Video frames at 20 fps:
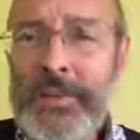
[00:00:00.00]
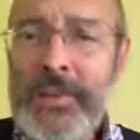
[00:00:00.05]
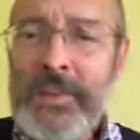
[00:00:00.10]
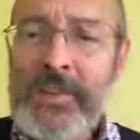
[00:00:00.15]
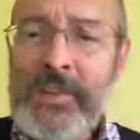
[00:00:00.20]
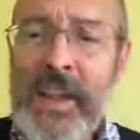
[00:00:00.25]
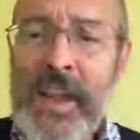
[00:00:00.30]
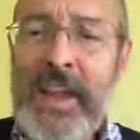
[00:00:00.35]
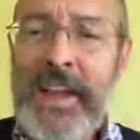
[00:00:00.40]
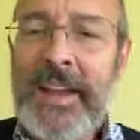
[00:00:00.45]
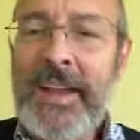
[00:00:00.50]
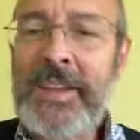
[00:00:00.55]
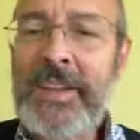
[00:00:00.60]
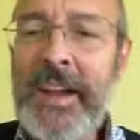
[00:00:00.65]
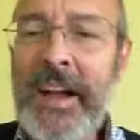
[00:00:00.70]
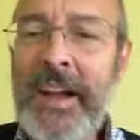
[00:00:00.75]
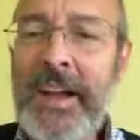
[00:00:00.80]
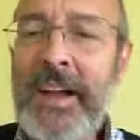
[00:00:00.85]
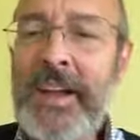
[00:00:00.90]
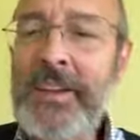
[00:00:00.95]
and day and
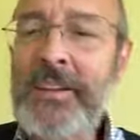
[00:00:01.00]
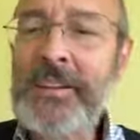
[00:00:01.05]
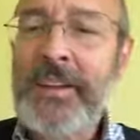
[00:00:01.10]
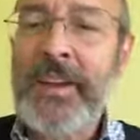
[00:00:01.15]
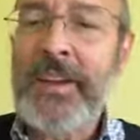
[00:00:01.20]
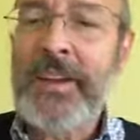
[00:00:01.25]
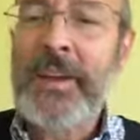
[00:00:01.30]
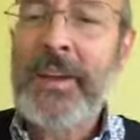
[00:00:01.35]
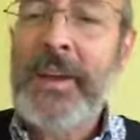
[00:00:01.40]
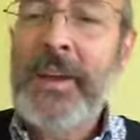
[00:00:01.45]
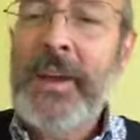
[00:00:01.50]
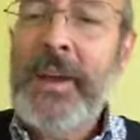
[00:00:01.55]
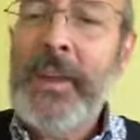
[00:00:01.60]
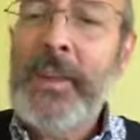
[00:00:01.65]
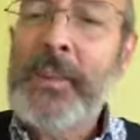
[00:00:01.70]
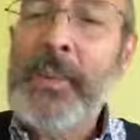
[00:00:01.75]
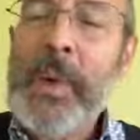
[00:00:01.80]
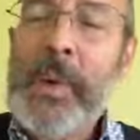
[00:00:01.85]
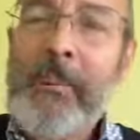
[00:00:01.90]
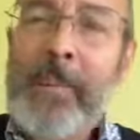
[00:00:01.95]
night and
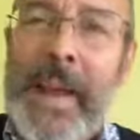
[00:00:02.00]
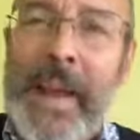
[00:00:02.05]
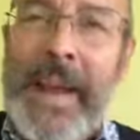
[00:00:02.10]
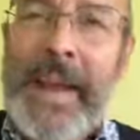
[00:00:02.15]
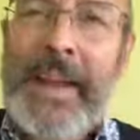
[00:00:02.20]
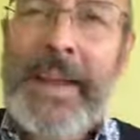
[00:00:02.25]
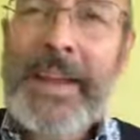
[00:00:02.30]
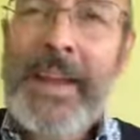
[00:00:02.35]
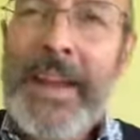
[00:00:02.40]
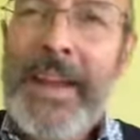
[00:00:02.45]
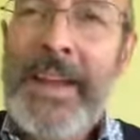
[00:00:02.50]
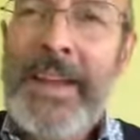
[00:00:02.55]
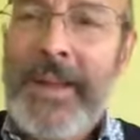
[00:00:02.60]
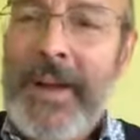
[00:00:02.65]
remain,